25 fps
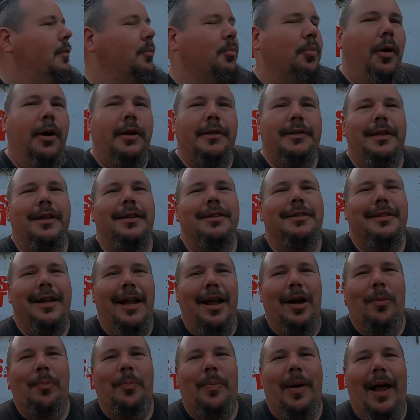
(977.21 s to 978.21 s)
process
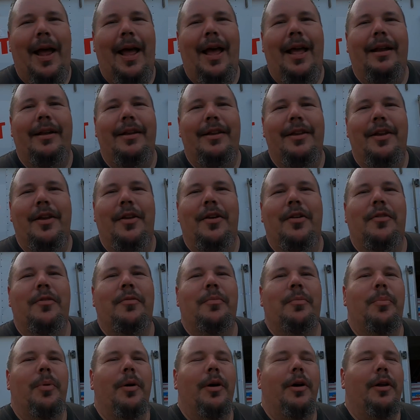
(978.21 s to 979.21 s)
down pat, you know,
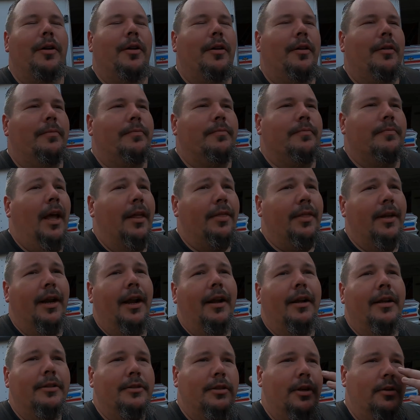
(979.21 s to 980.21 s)
but I think
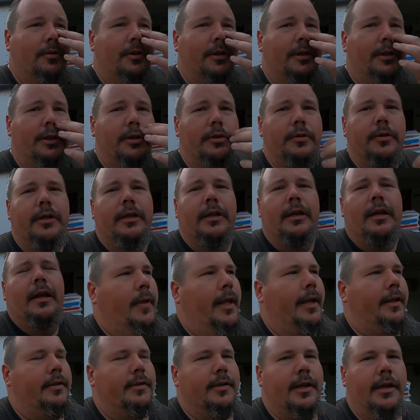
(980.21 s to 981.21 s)
I could totally do it.
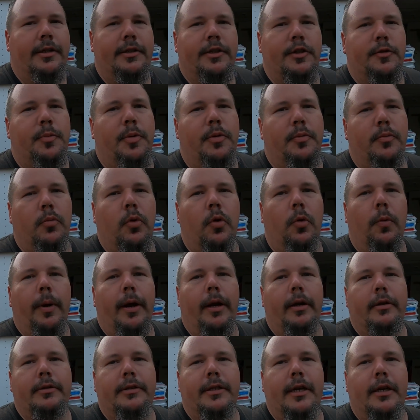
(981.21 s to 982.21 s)
Instead of just putting more
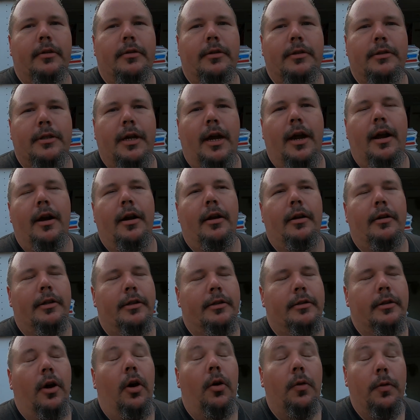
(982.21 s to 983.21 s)
wear and tear on the tire
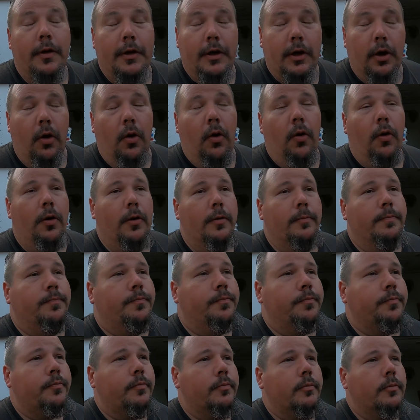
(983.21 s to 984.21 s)
and on the car,
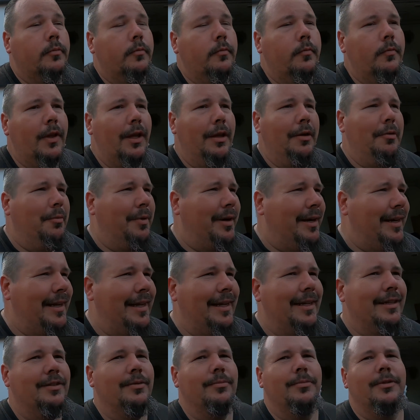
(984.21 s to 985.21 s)
we need to
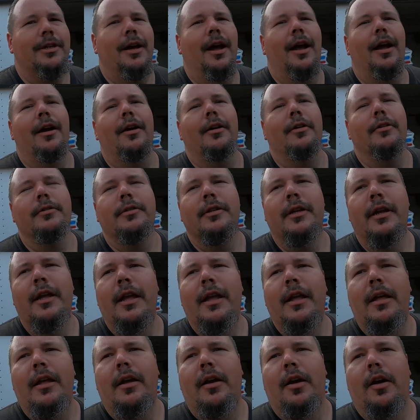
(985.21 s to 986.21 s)
get some tires,
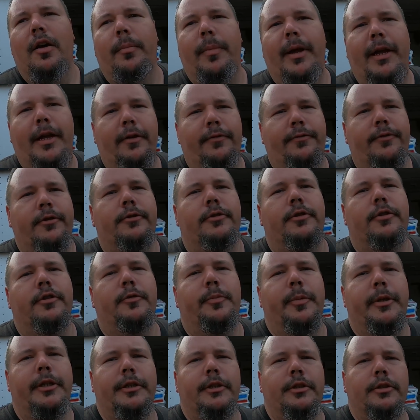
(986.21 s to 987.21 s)
make a few
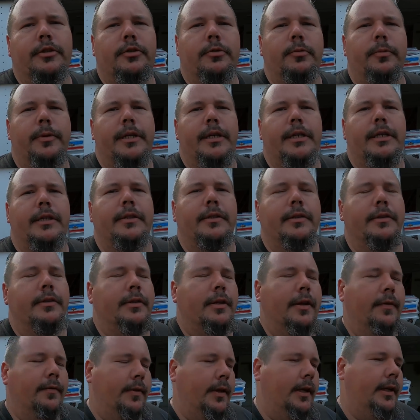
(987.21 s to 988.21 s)
suspension tweaks and
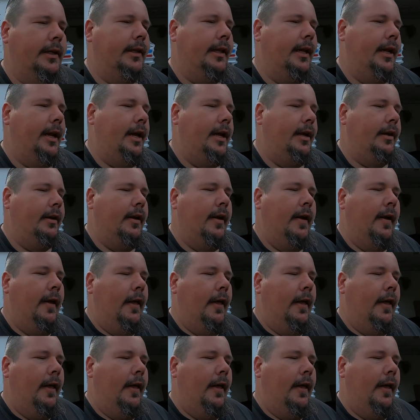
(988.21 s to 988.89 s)
stuff like that